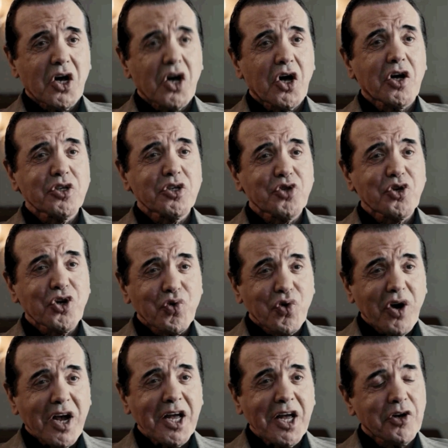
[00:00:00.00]
delivery or
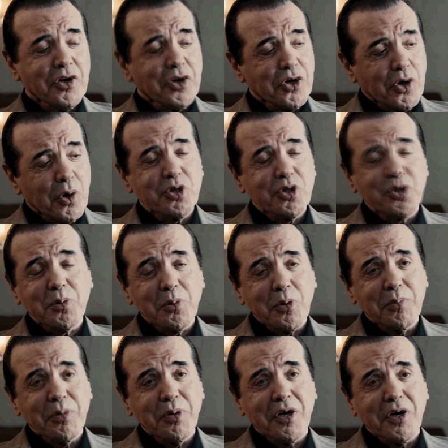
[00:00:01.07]
packaging?
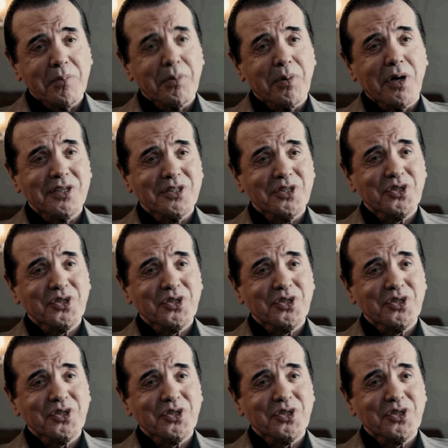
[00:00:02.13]
By asking more